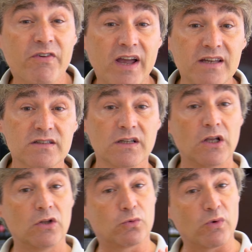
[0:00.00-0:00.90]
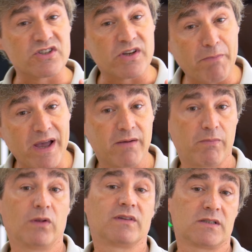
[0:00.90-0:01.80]
rise to a severe
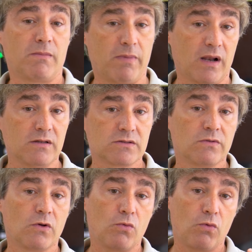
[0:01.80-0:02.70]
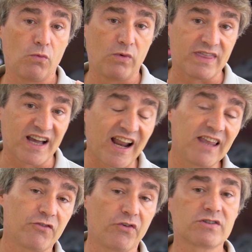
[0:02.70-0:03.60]
voltage imbalance with a
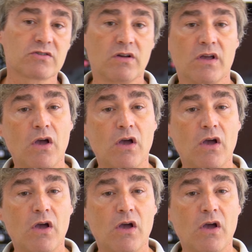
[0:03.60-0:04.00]
great risk